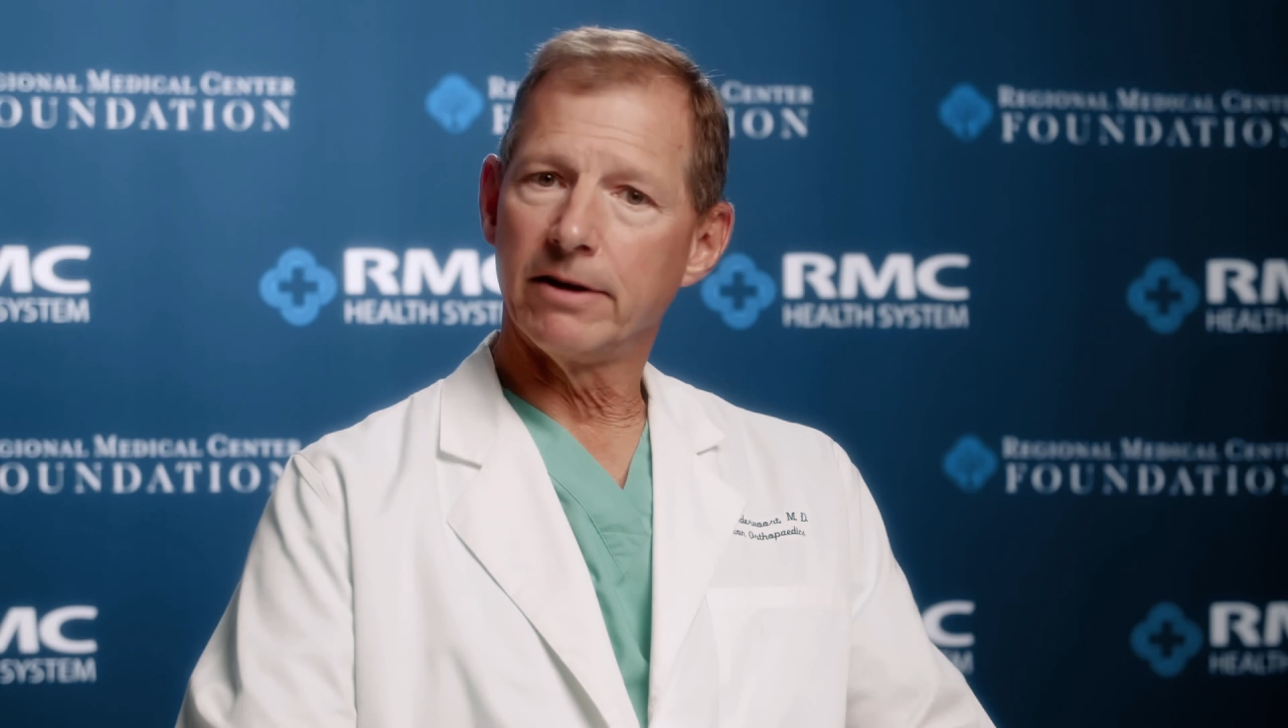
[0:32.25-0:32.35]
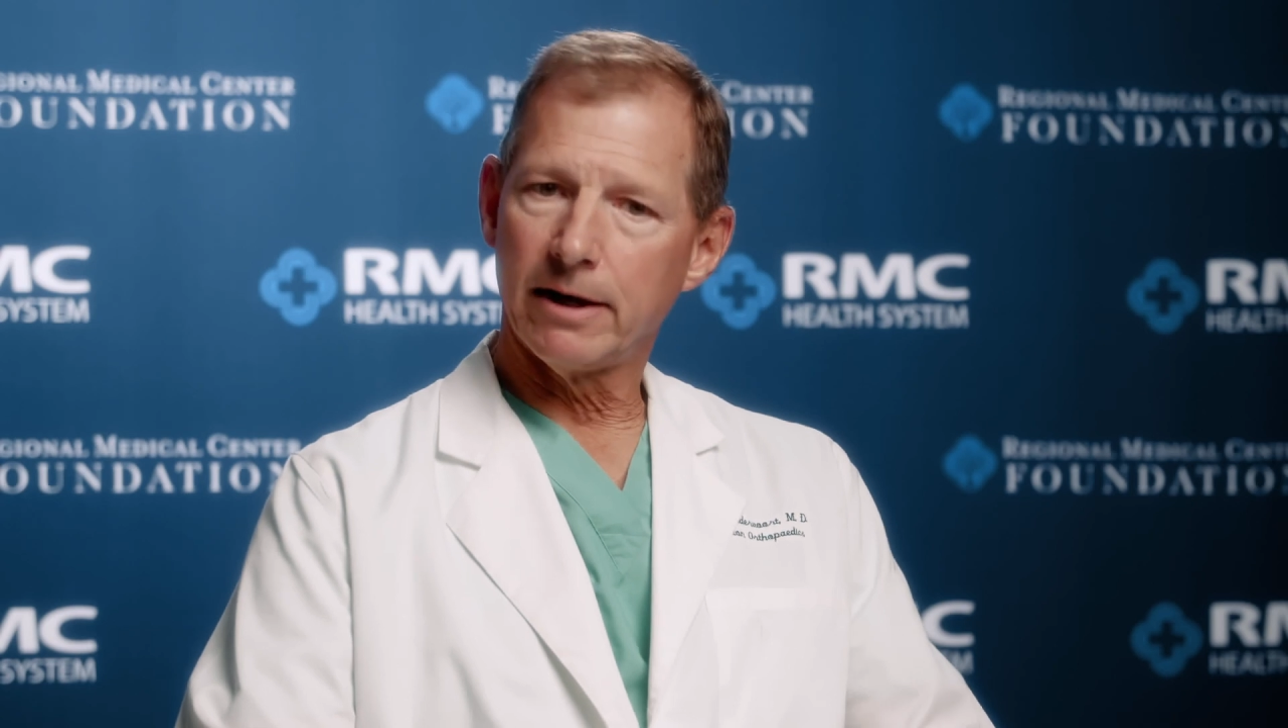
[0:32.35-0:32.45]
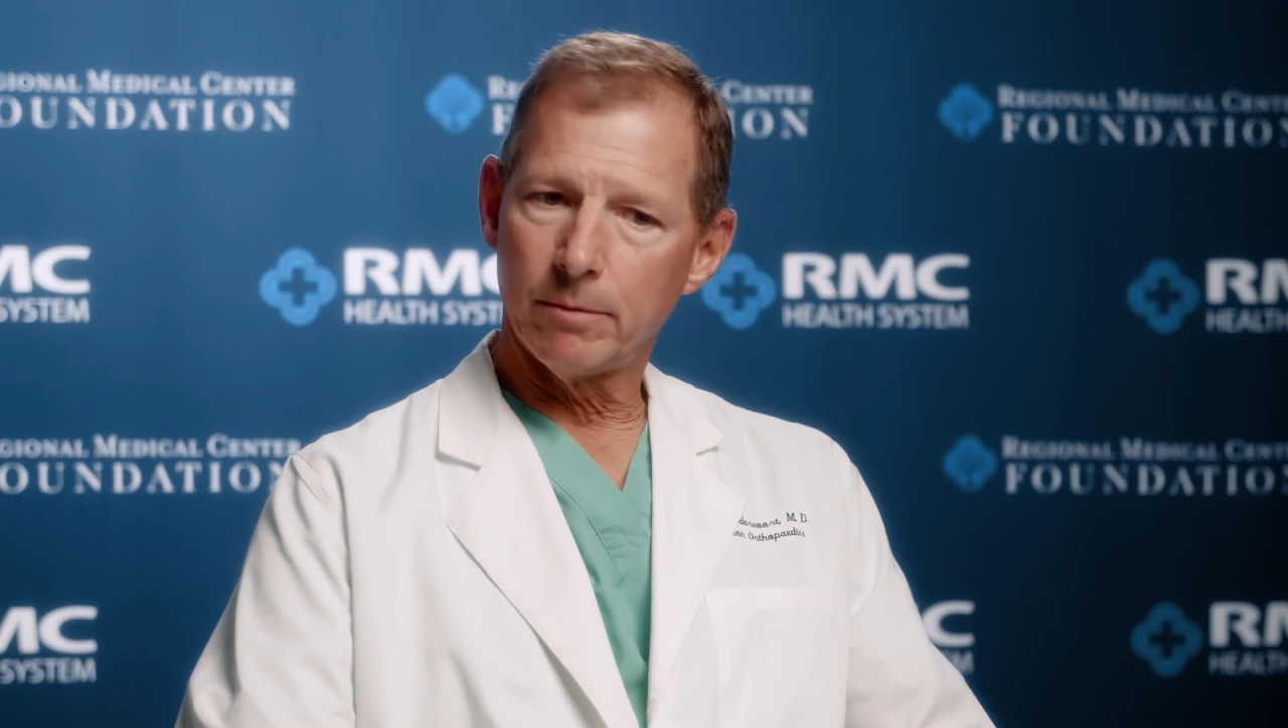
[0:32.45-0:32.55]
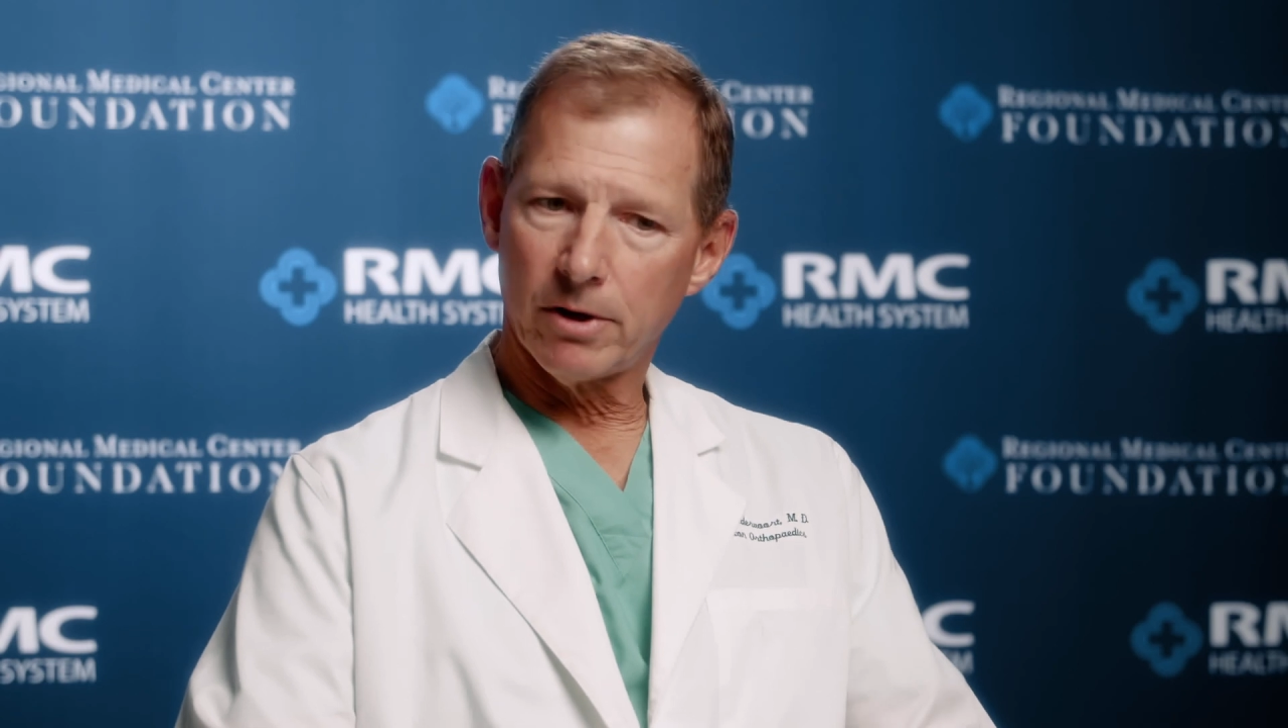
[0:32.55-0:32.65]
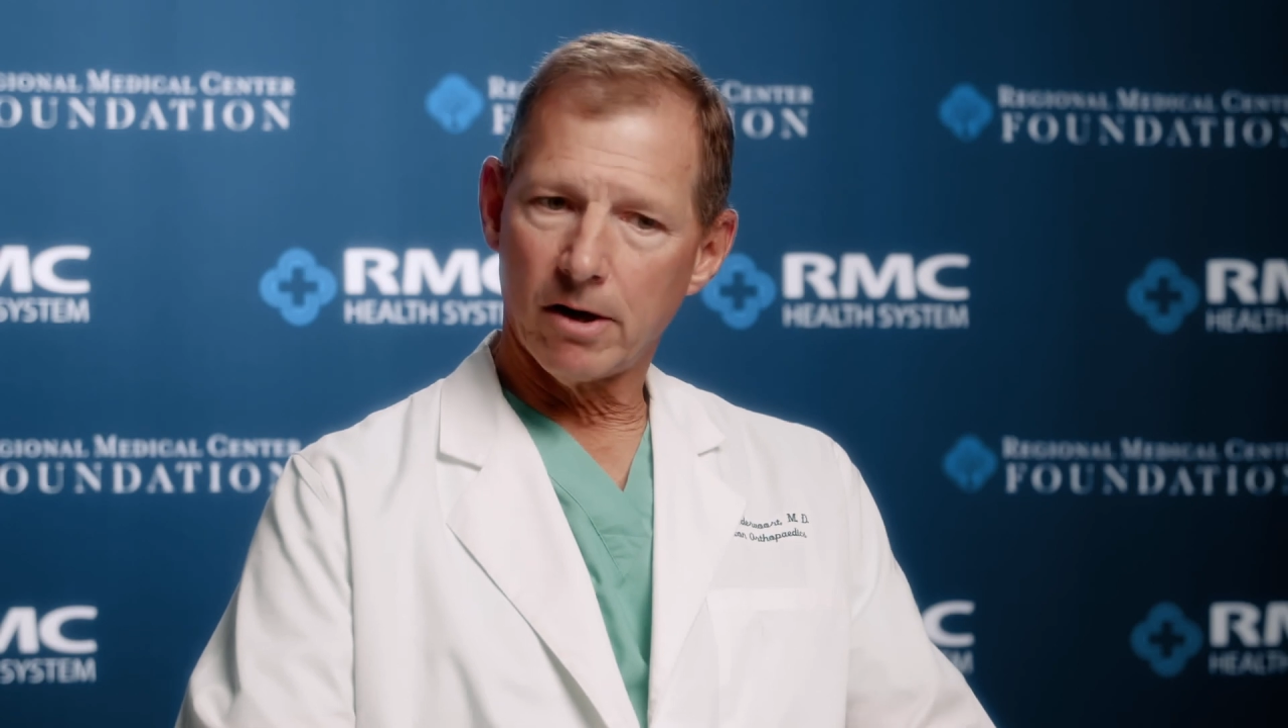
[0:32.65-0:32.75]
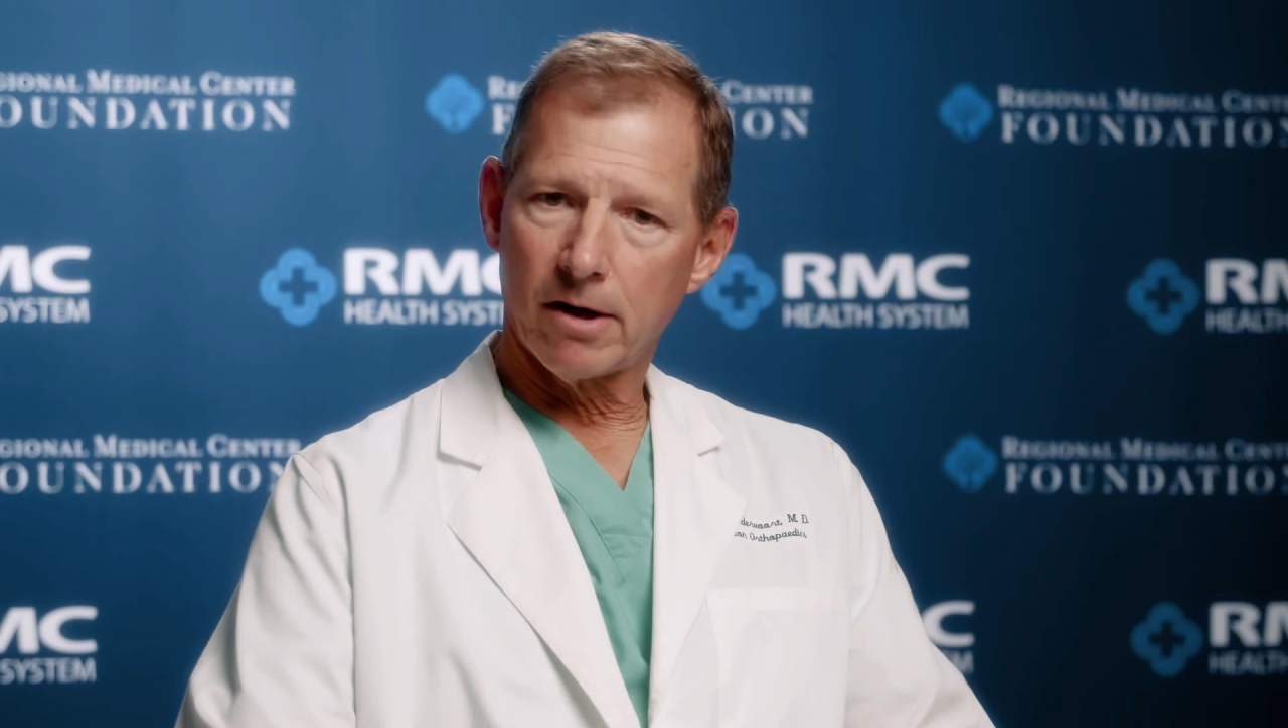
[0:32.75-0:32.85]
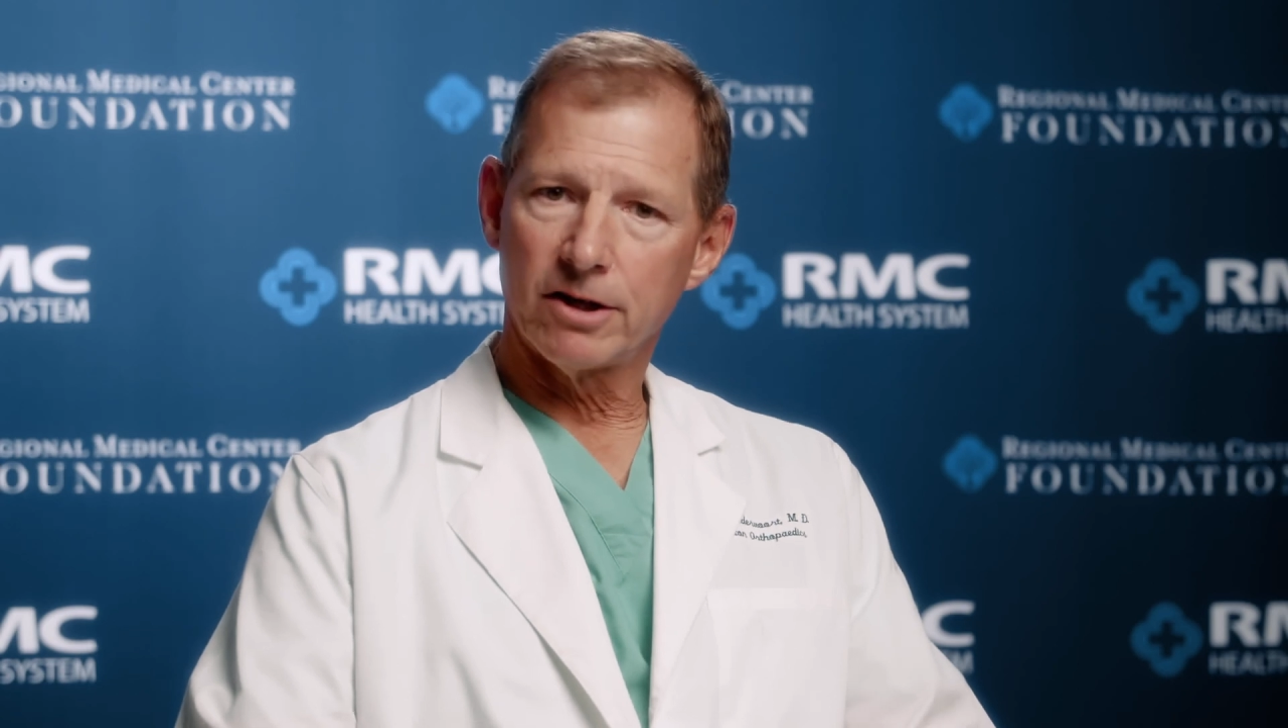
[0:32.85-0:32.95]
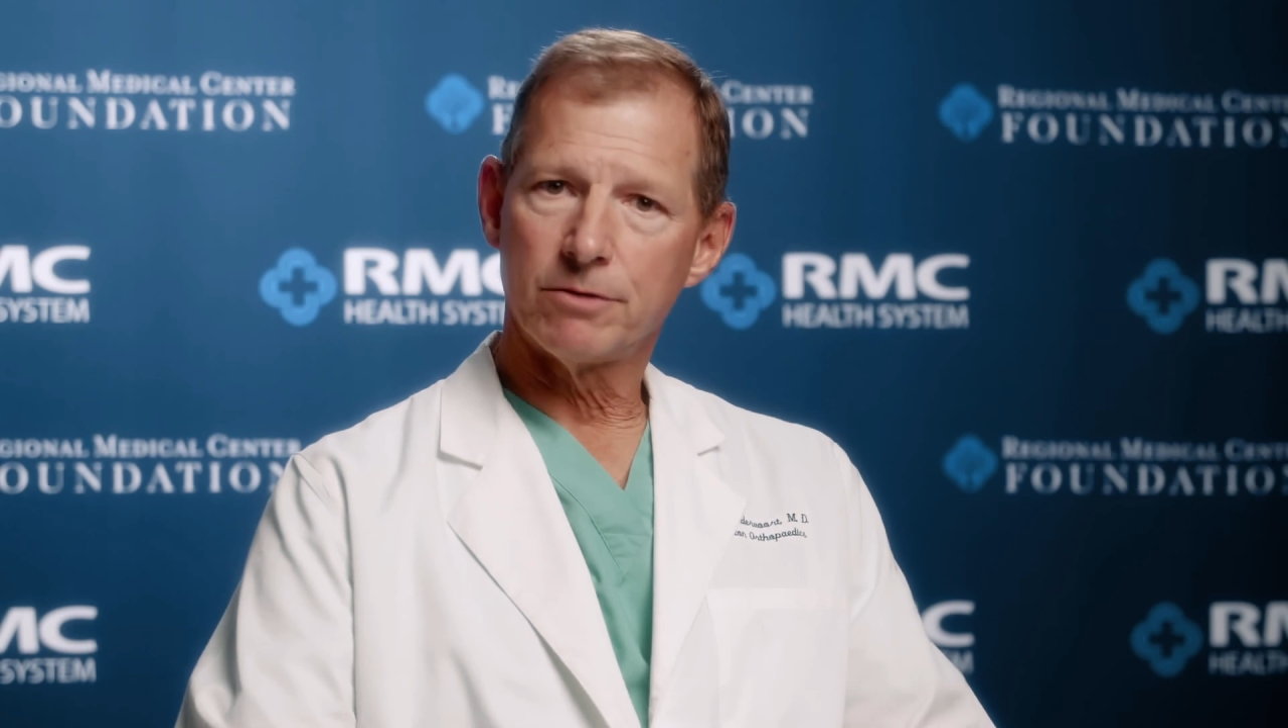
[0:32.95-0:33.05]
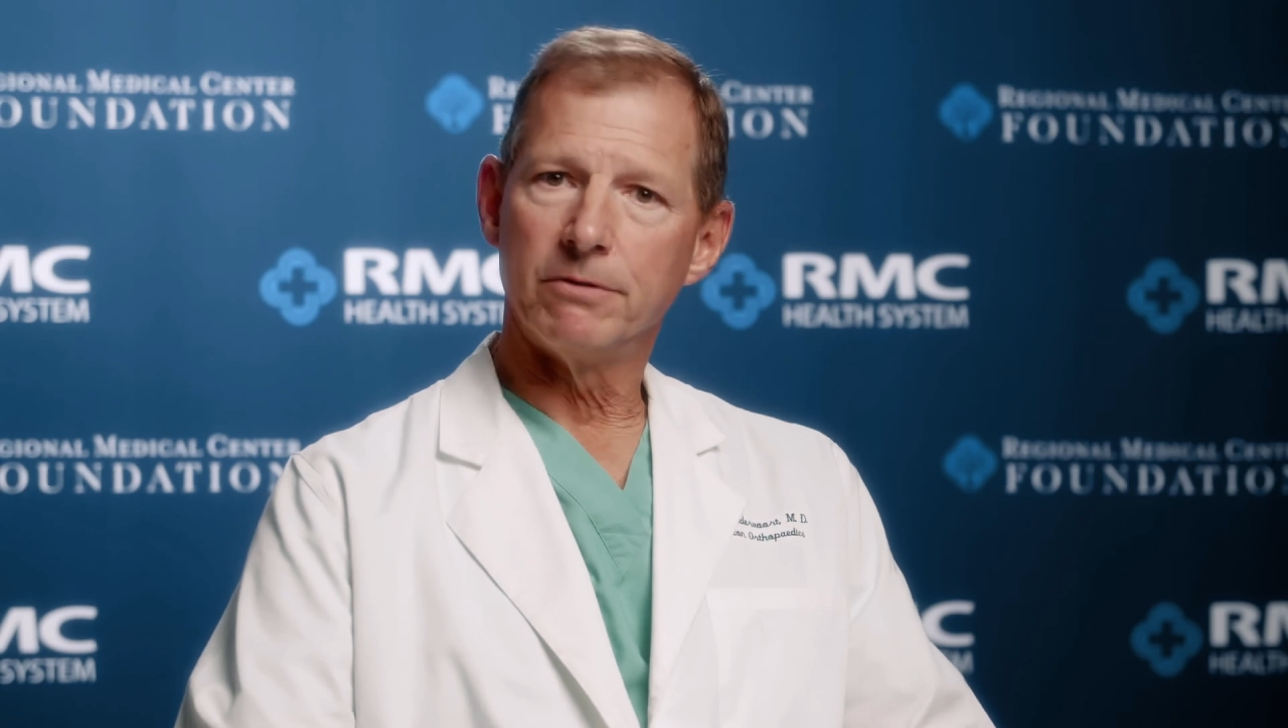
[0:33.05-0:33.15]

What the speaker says: antibiotics